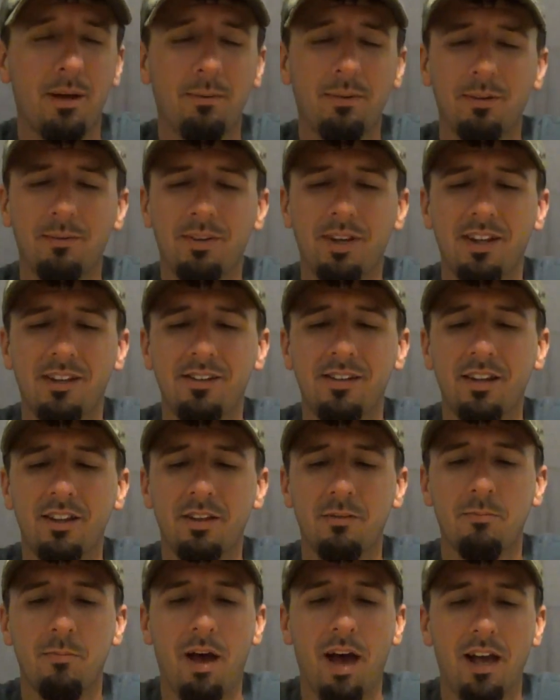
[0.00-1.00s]
But it's
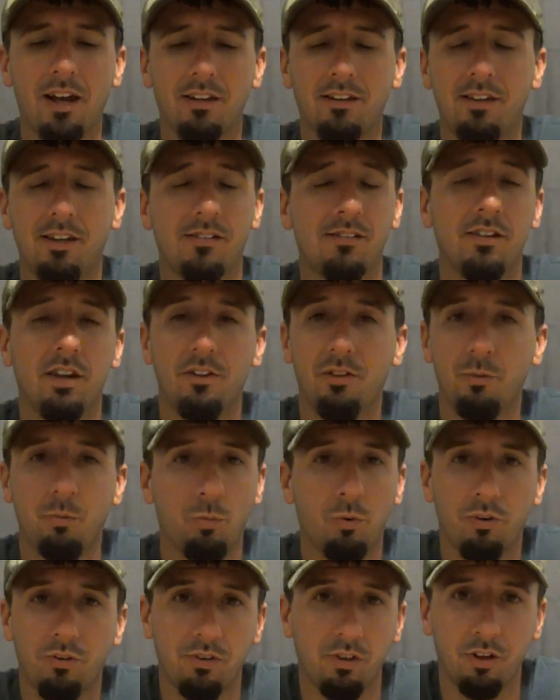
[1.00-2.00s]
nothing bad. It's nothing
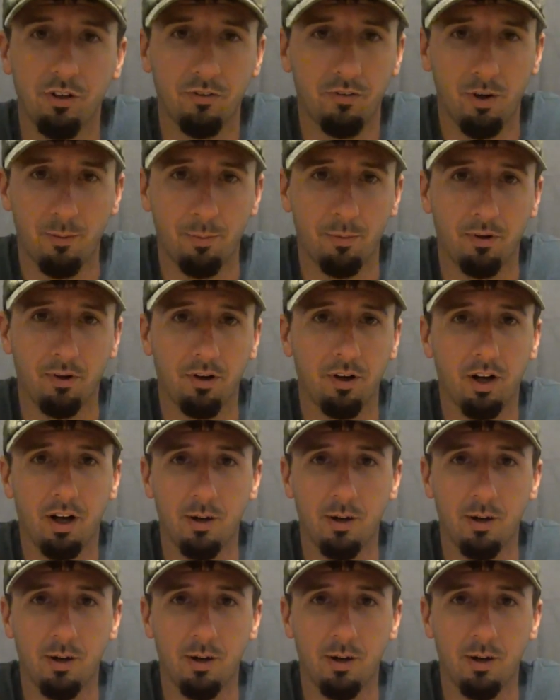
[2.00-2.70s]
worse than a dripper.